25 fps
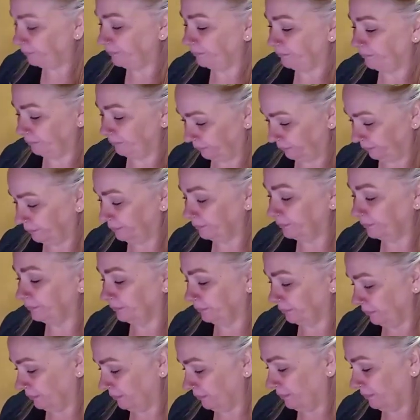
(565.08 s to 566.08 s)
have to count
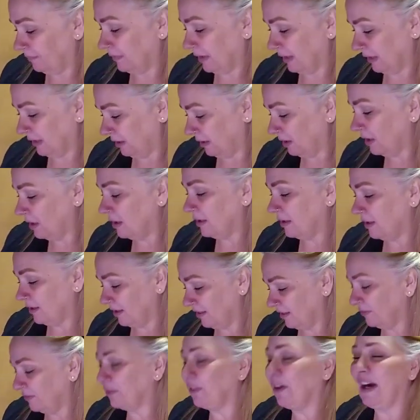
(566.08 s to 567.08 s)
them. Once you
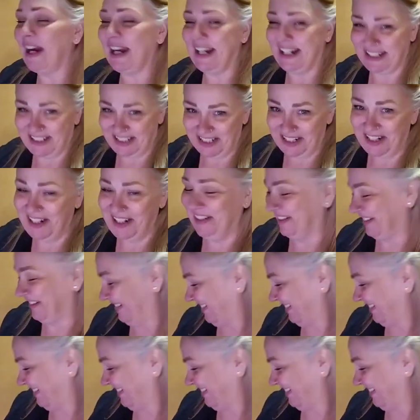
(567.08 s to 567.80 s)
kind of figure out what